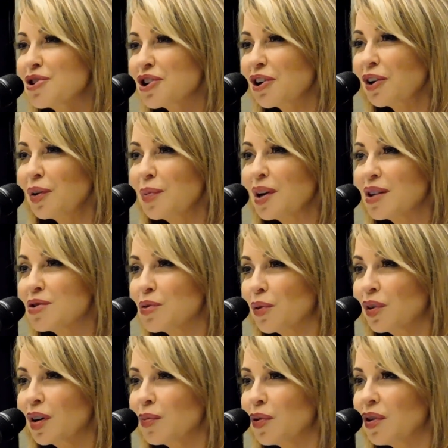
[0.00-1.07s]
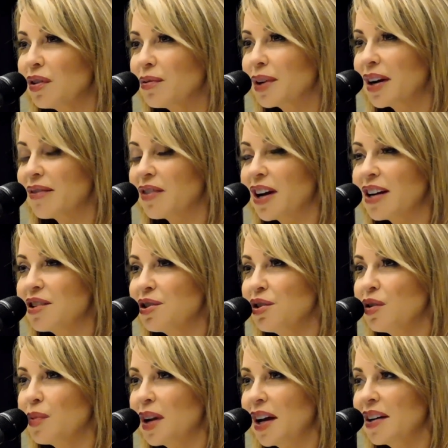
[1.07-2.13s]
sure it'll be adorable, whatever I do,
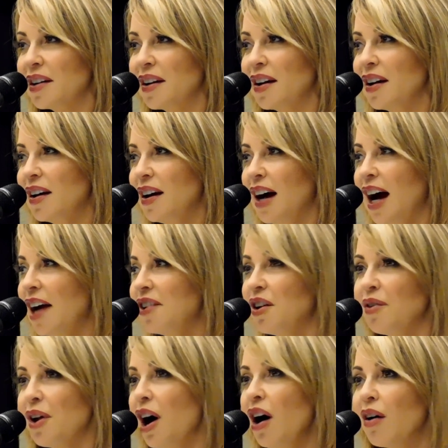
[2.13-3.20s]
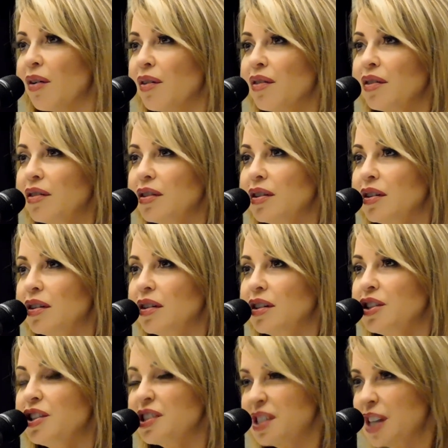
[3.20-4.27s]
but I don't know.
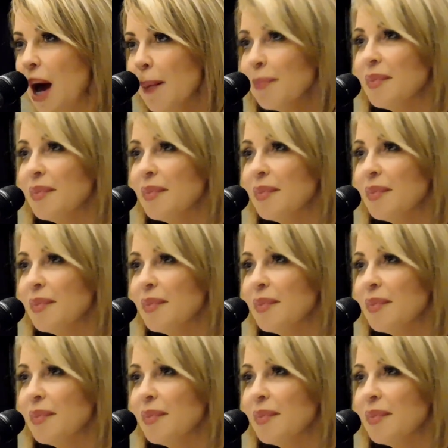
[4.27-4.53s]
You stumped